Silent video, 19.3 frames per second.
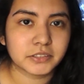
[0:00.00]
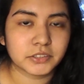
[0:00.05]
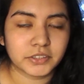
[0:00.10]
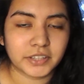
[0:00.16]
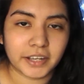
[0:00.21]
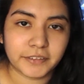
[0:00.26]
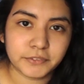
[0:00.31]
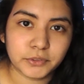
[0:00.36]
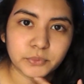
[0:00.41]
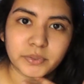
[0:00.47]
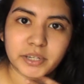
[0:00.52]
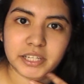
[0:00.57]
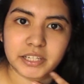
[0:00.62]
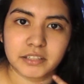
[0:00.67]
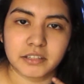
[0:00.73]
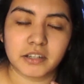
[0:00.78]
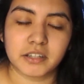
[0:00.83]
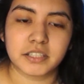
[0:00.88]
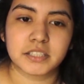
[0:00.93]
So you have to wait
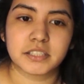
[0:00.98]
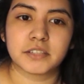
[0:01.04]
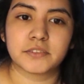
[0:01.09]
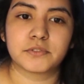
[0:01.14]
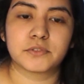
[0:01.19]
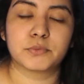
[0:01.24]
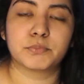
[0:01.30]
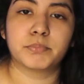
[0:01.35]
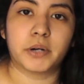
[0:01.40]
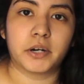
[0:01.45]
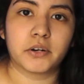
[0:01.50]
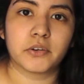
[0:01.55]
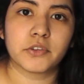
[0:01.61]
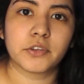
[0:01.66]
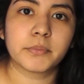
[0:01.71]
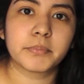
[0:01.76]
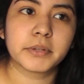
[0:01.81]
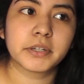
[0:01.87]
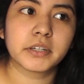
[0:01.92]
and all this stuff to
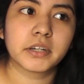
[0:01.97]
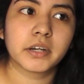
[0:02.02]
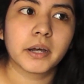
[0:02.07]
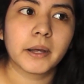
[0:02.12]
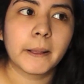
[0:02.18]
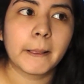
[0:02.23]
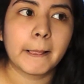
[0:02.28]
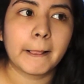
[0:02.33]
borrow the book.